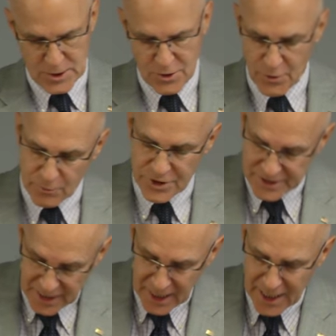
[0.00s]
So there was a
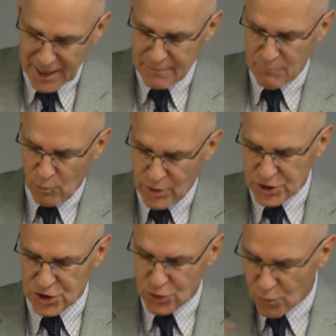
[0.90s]
time when
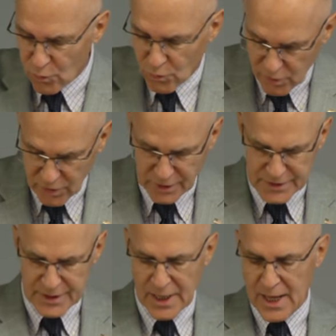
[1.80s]

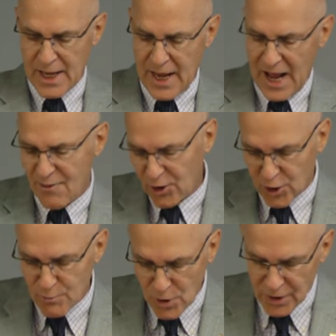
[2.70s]
schools and the
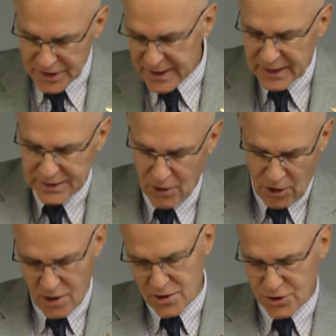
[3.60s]
community at
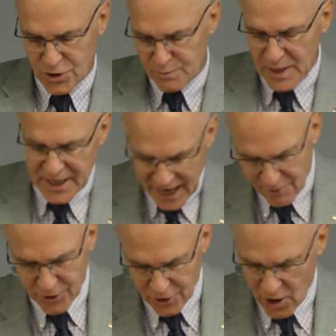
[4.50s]
large could be
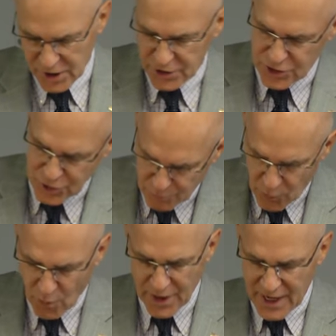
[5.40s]
counted on to
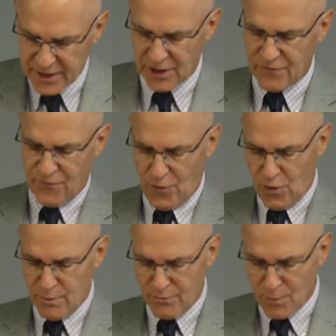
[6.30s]
support and
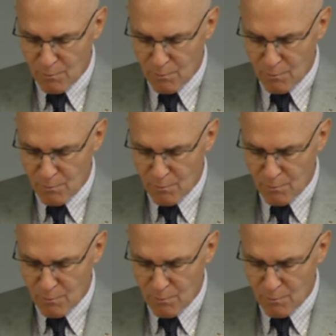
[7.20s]
confirm the